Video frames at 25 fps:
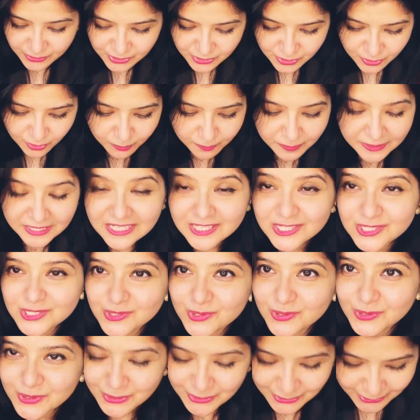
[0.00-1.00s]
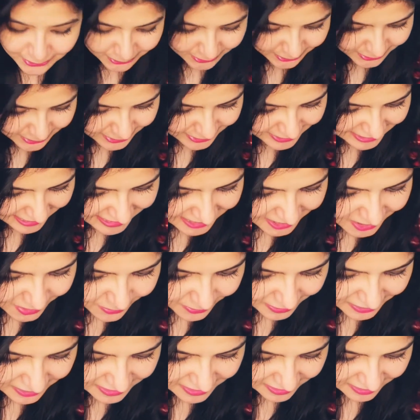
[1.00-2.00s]
So please don't go. So that is
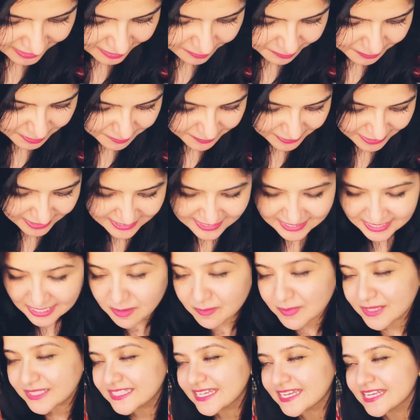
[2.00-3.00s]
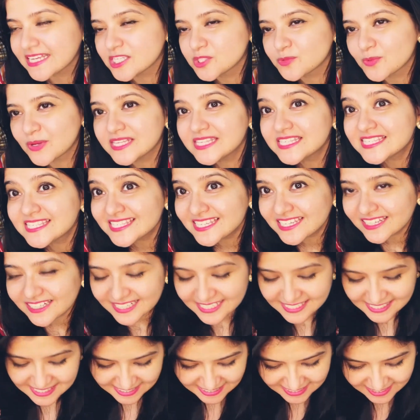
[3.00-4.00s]
what people are saying. But there is one
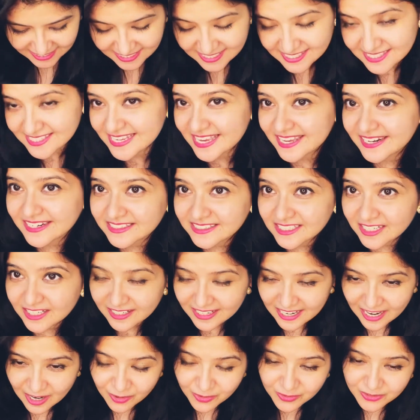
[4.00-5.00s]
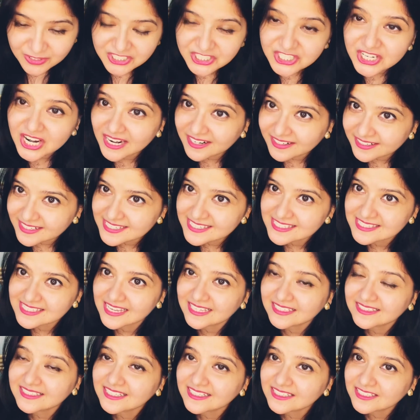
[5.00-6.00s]
seeress is there in the crowd. She
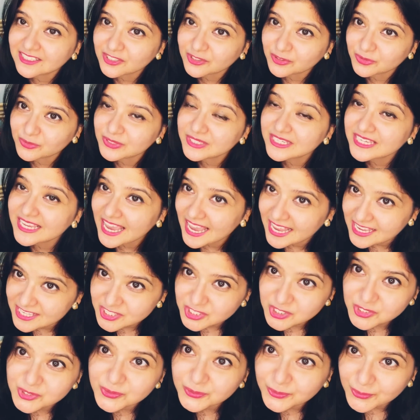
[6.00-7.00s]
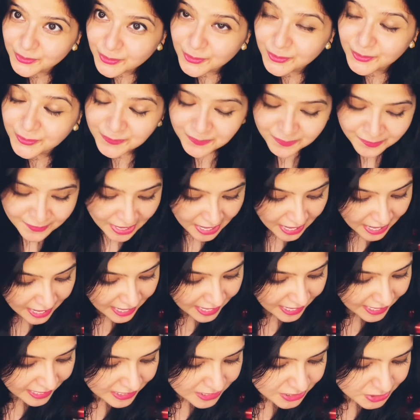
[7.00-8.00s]
understands that he has to go.
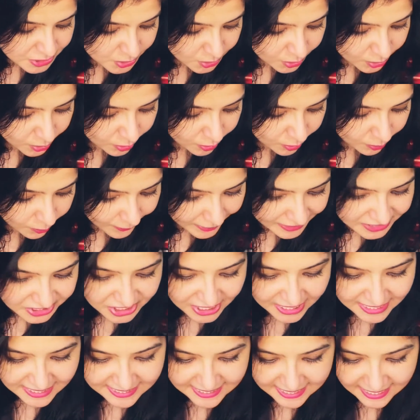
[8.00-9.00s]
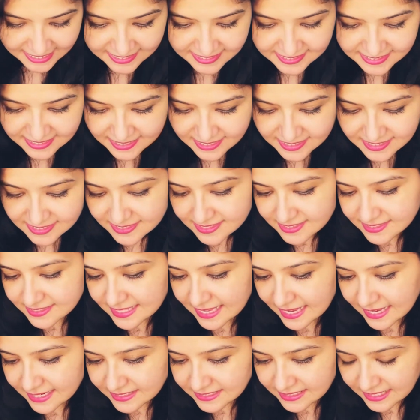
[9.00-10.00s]
So what she says is
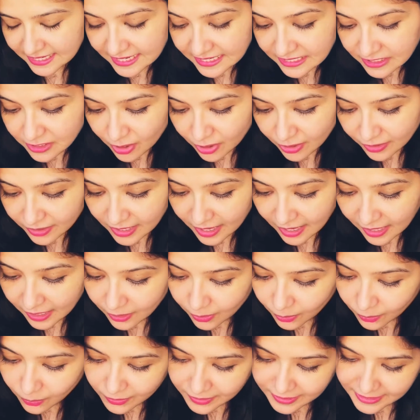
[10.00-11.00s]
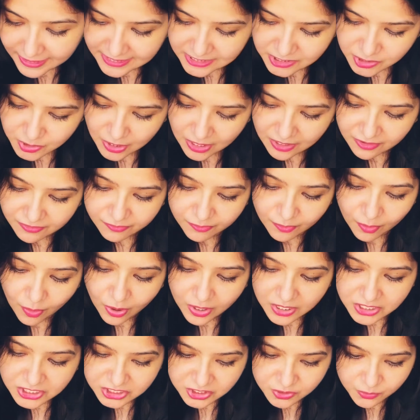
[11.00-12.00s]
that in your aloneness you have
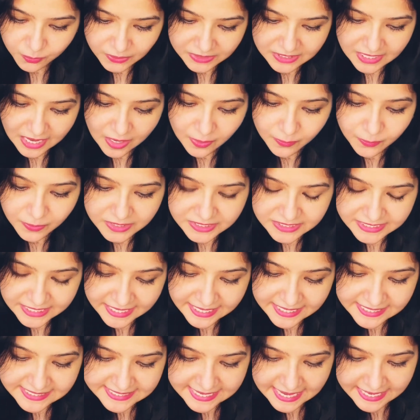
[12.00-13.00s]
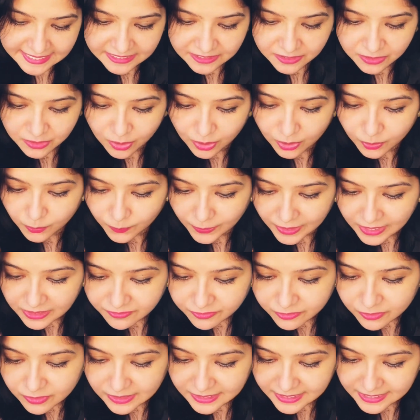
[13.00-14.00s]
watched with our days, and in your
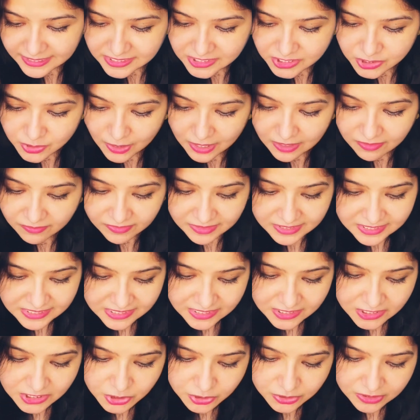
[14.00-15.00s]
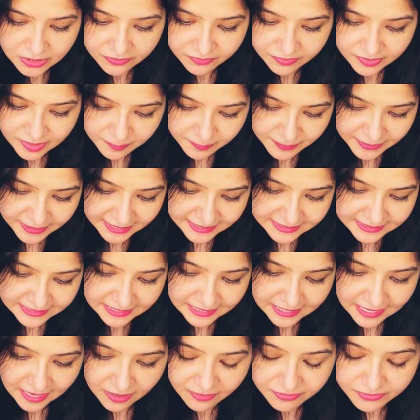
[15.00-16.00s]
wakefulness you have listened to the weeping and the
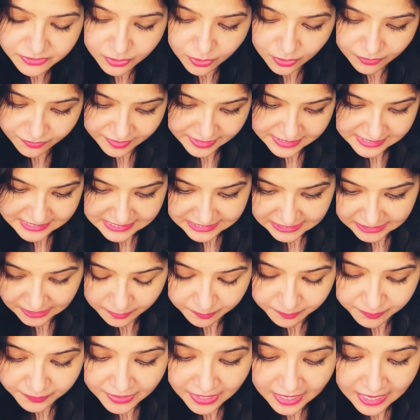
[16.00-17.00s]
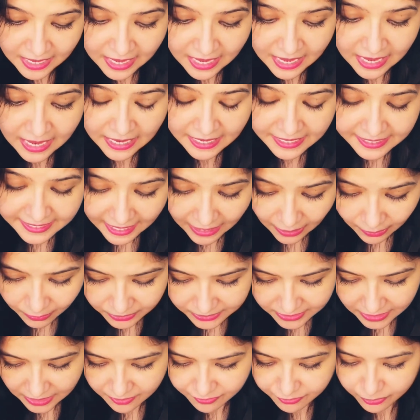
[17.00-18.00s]
laughter of our sleep. Now
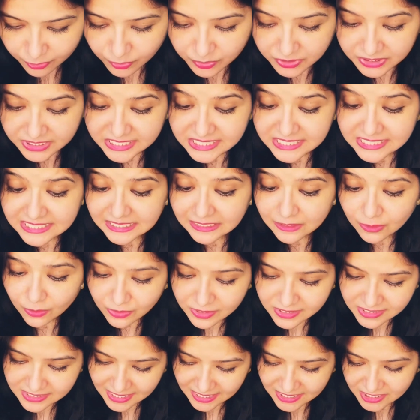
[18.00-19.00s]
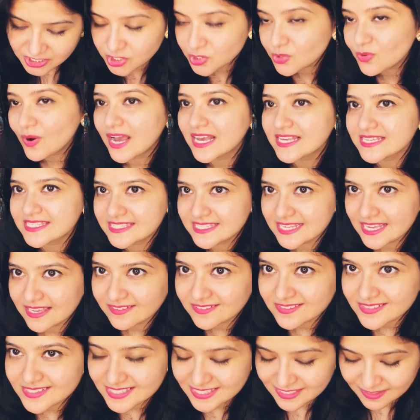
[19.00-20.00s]
therefore disclose us to ourselves.